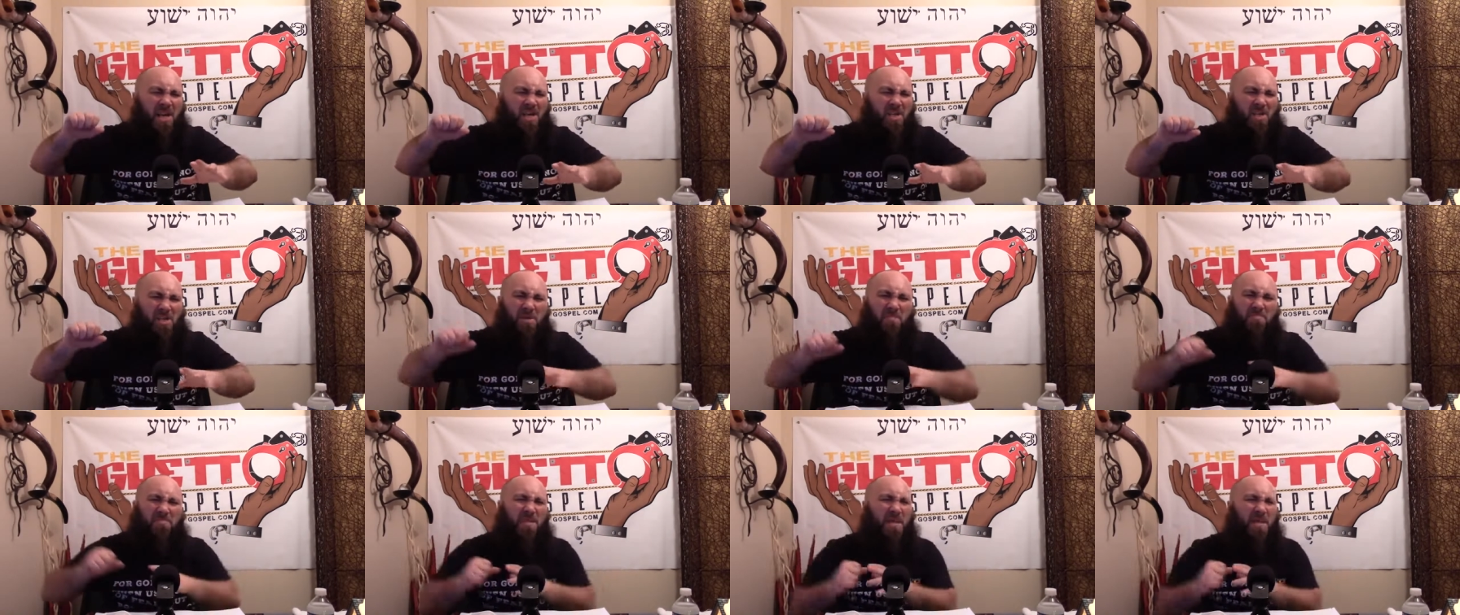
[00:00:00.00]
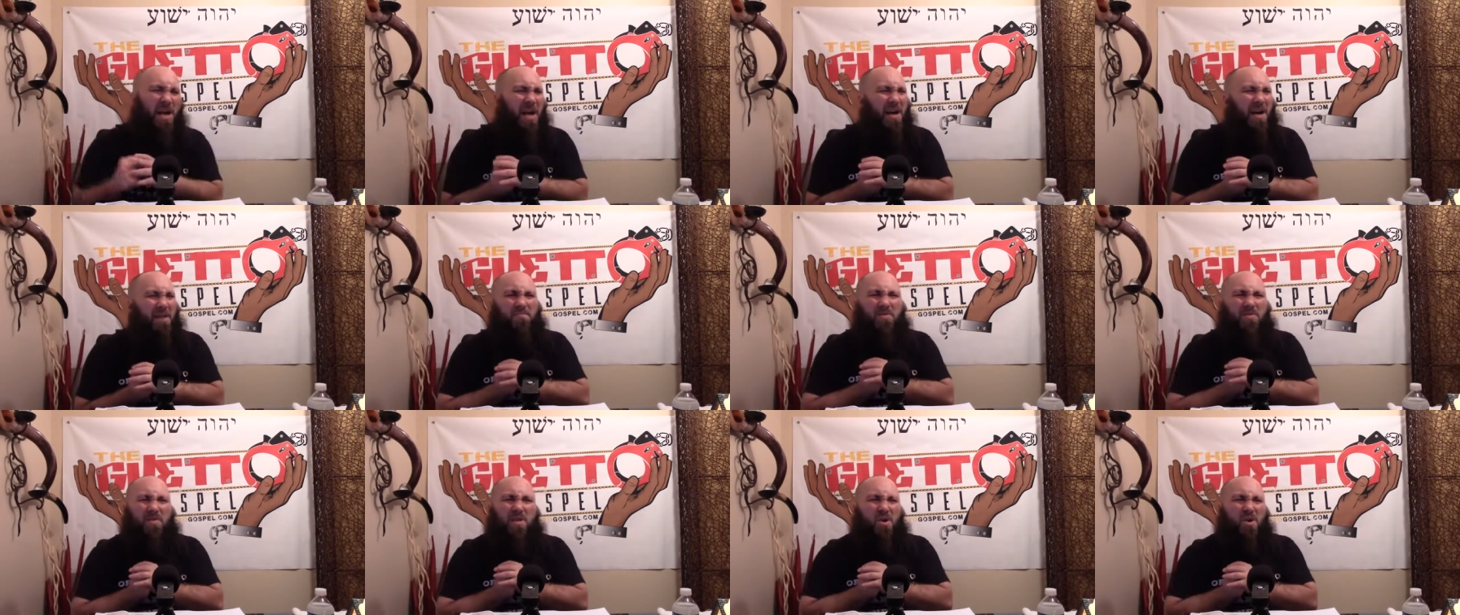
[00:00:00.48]

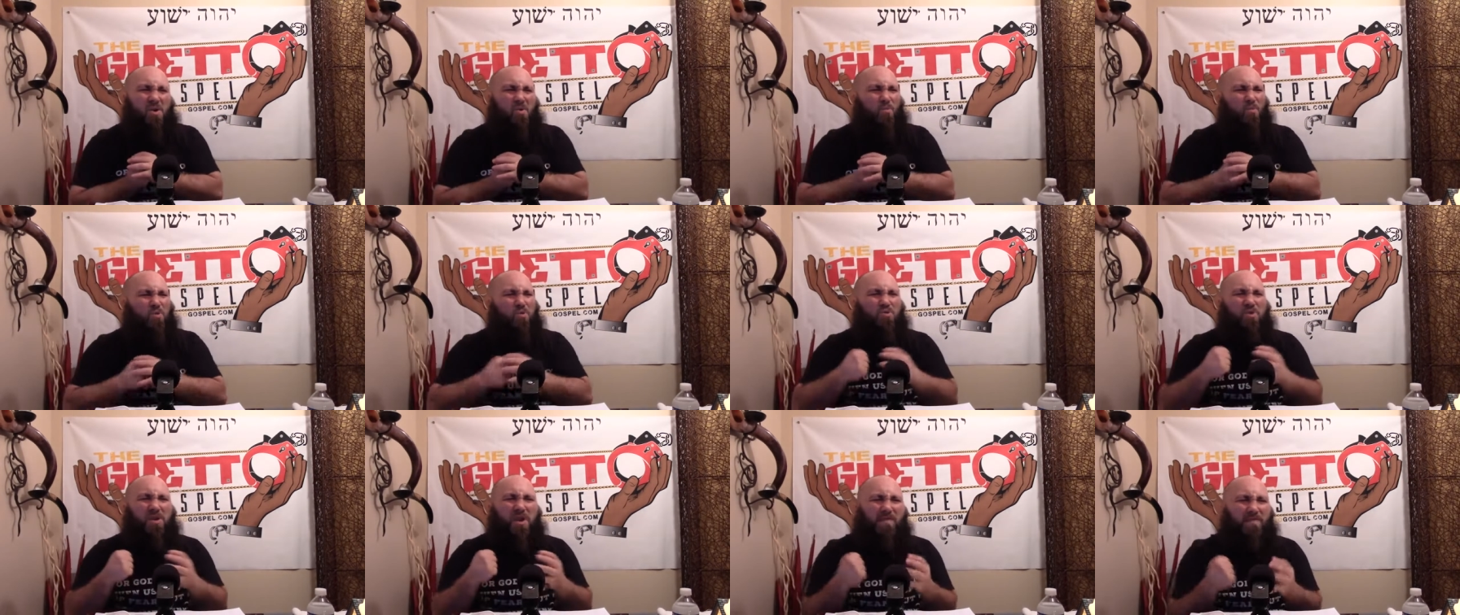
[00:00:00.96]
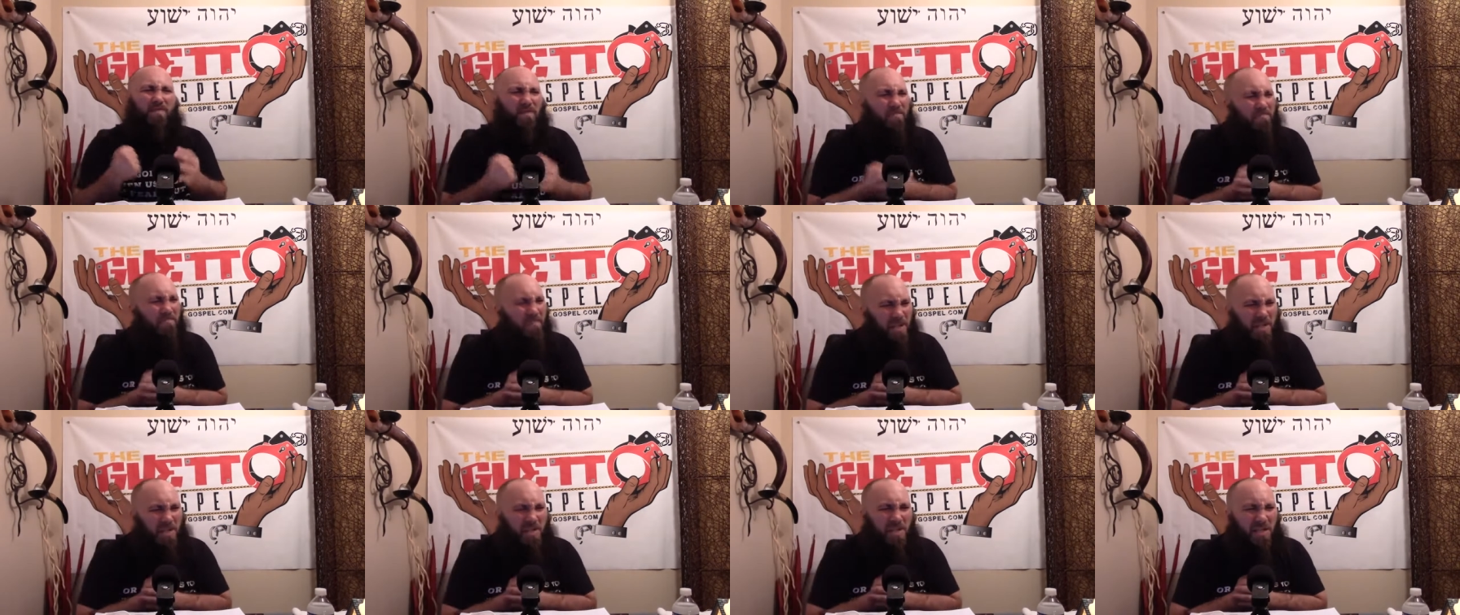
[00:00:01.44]
sometimes when you give a
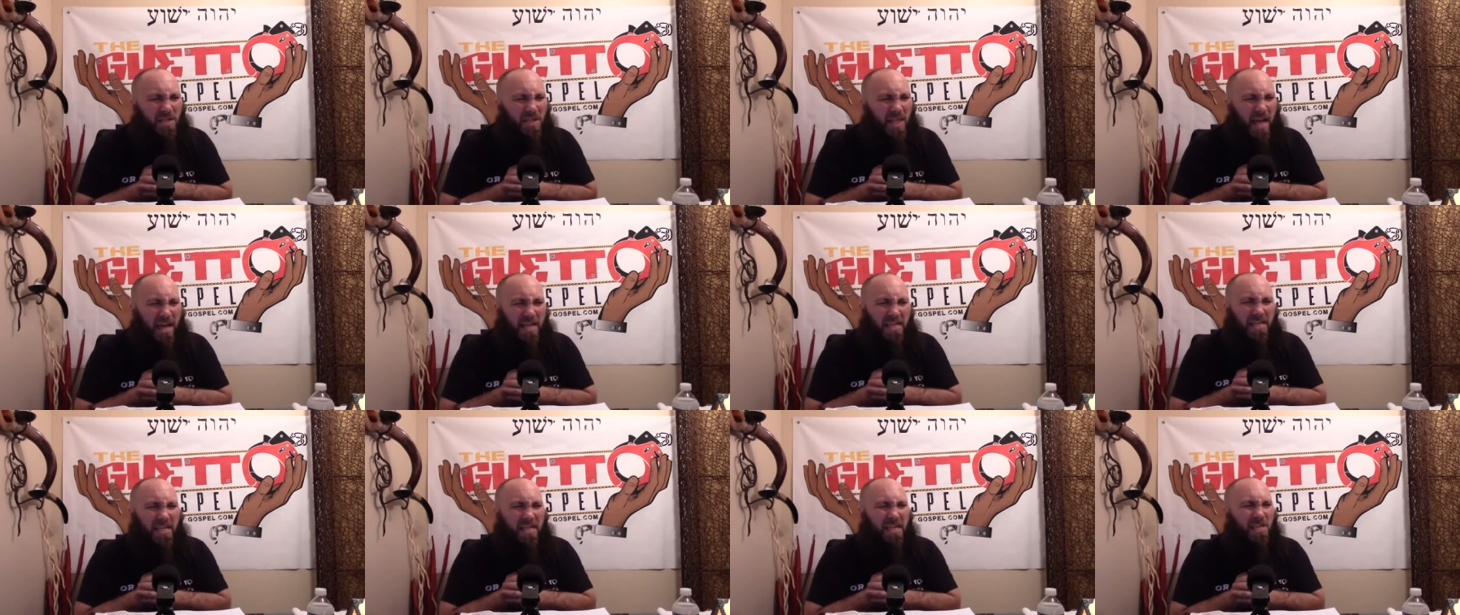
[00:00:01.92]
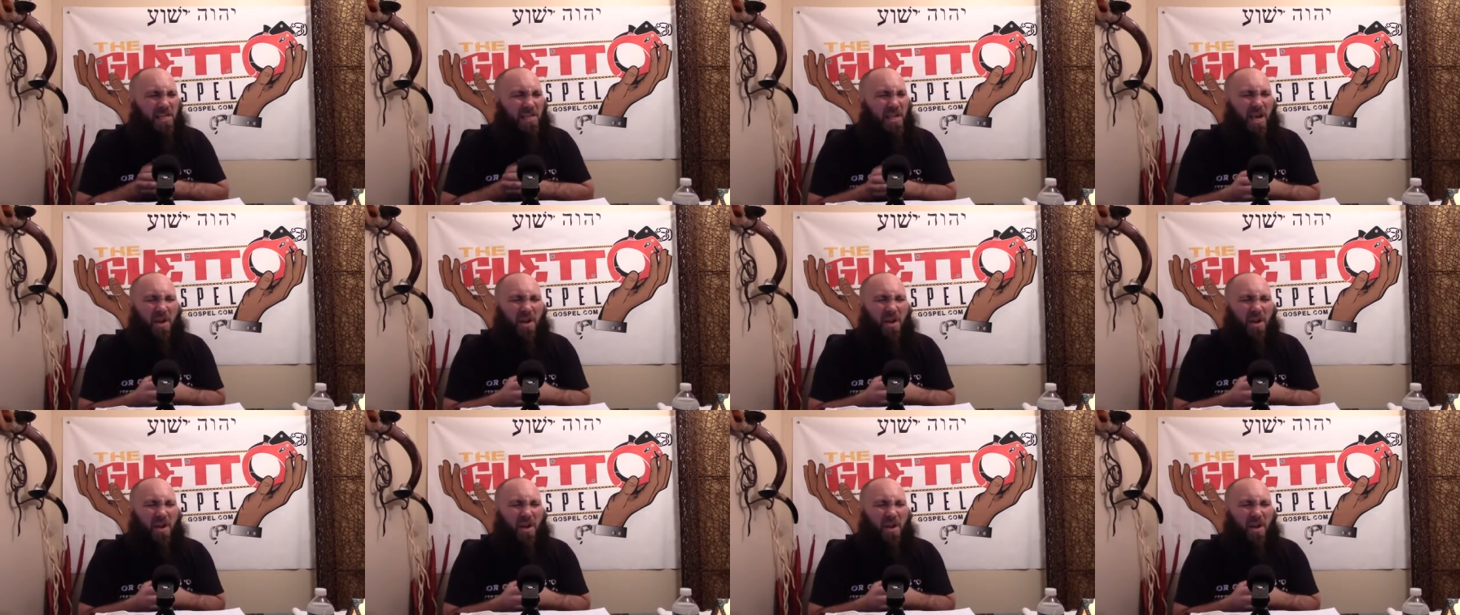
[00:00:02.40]
message like this,